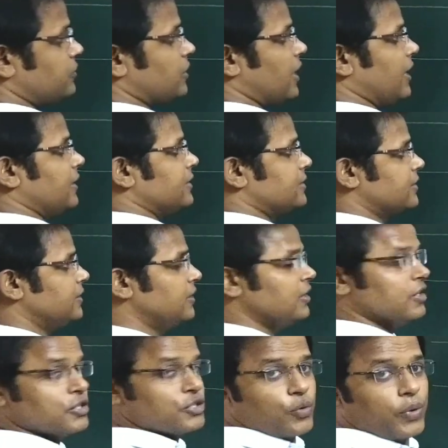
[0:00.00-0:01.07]
Right.
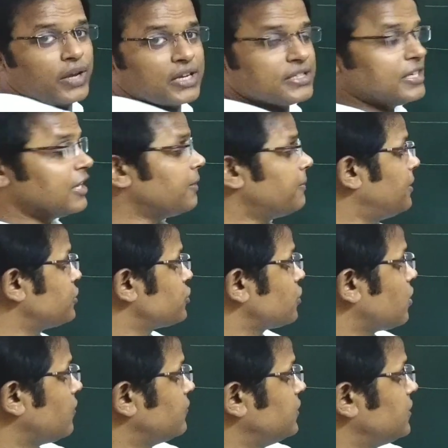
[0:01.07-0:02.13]
So we can take a
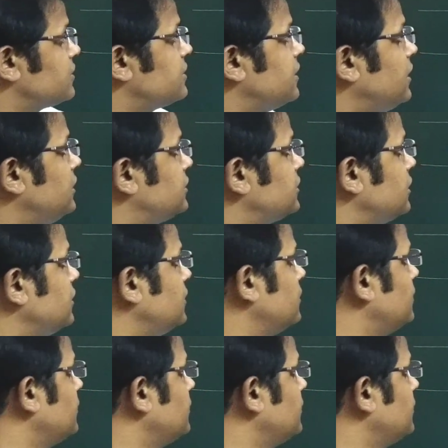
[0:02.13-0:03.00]
measure of this delta